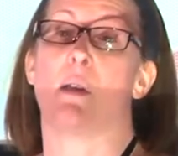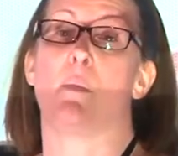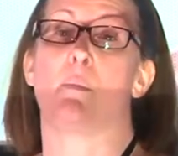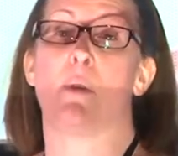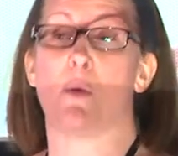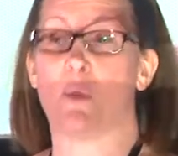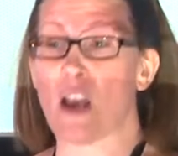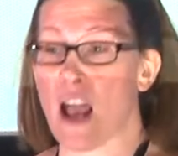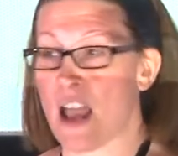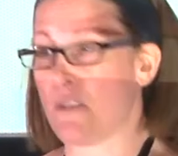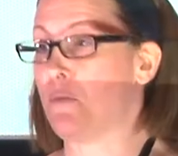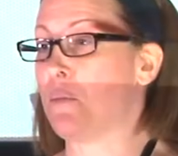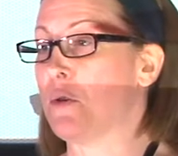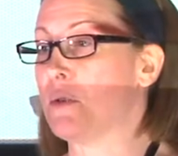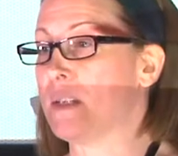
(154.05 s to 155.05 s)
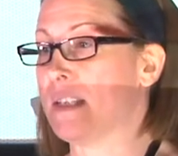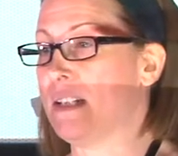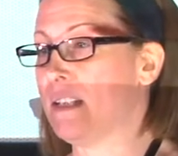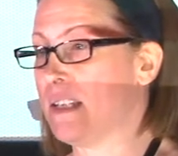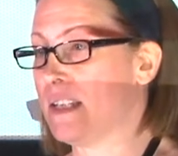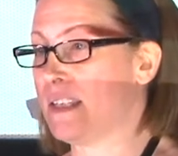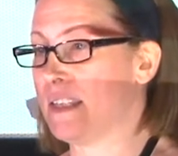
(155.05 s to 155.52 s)
But what I've
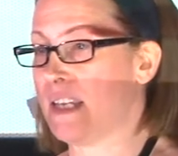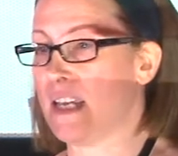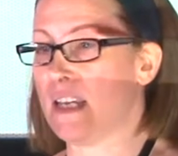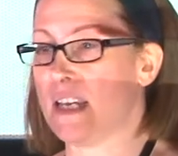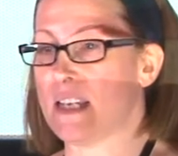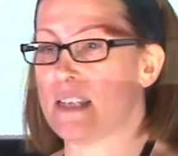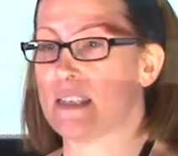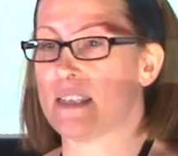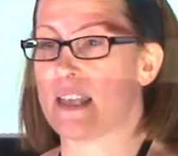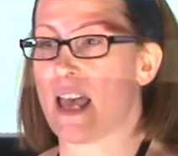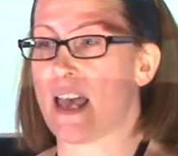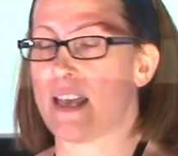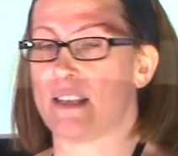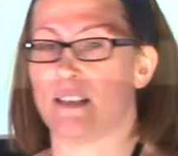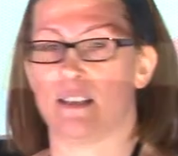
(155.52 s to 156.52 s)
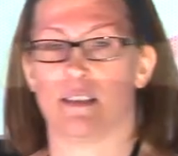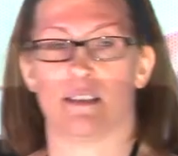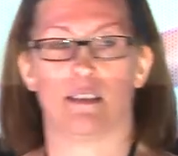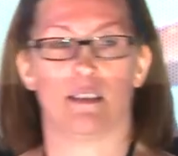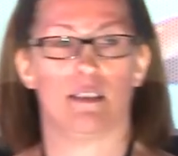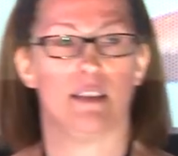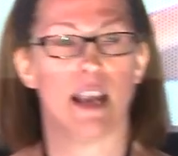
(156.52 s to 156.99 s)
personally seen is that
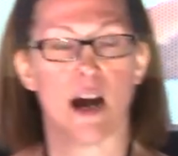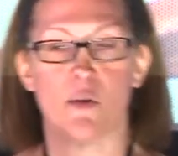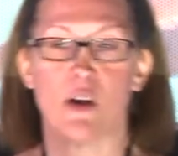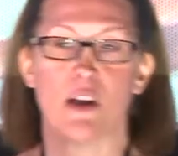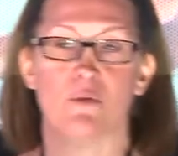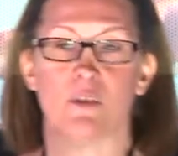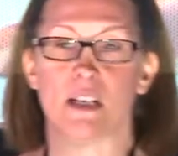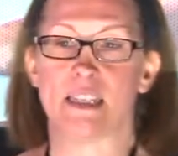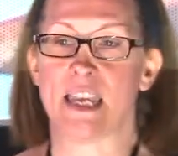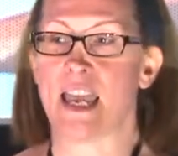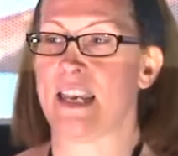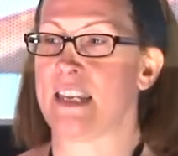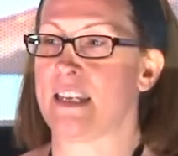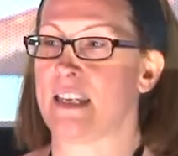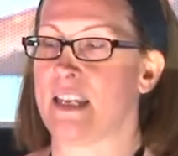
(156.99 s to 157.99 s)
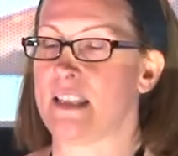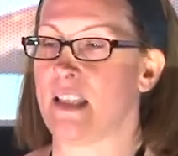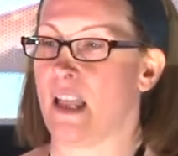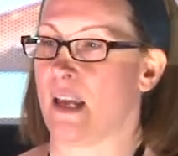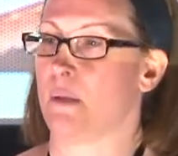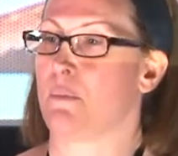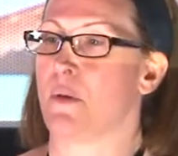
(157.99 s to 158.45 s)
now every tenant in
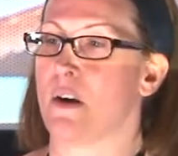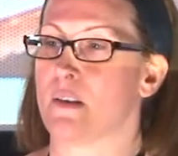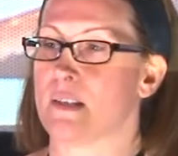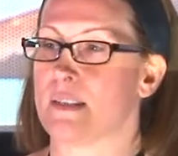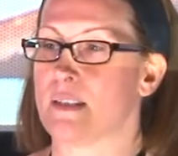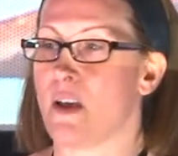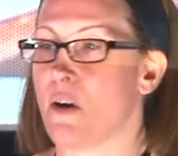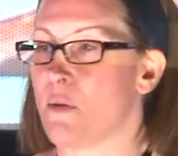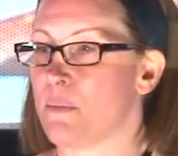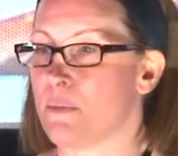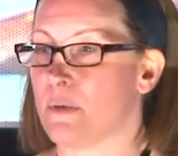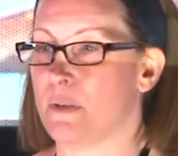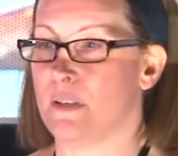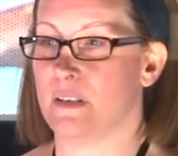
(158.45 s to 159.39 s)
like Park Slope